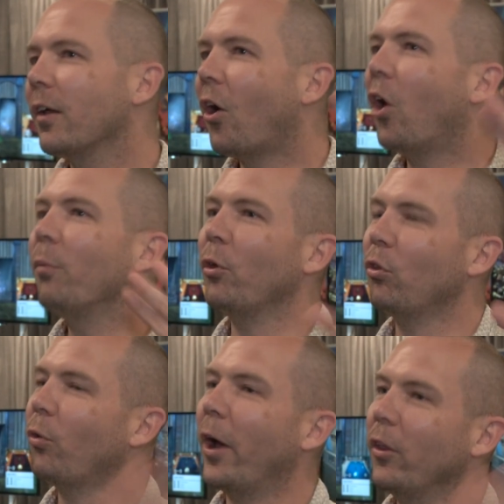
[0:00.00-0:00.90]

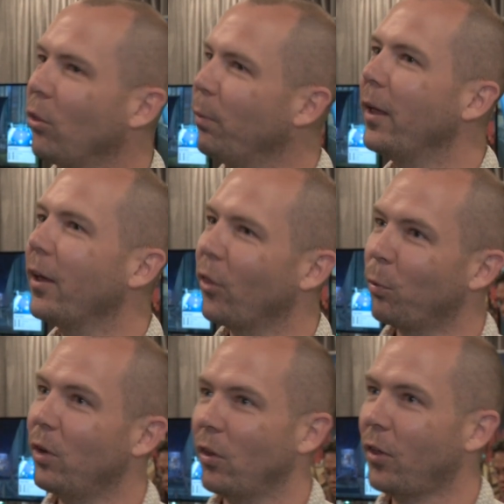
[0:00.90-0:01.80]
almost twice as big as the
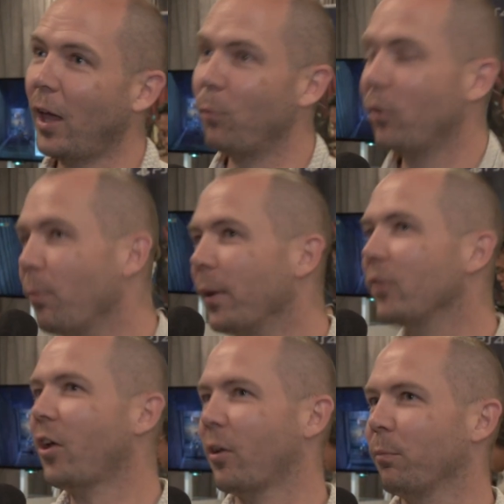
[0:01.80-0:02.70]
previous game which is a
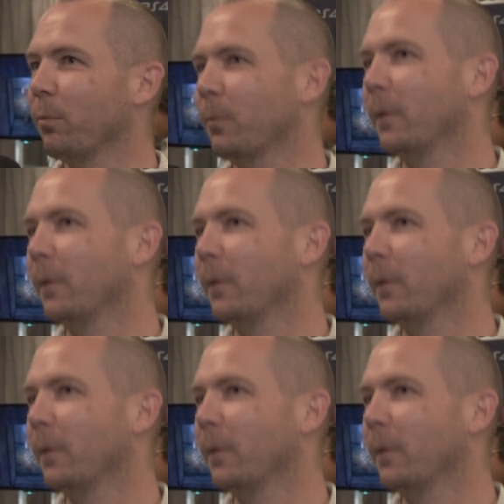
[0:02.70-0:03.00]
big jump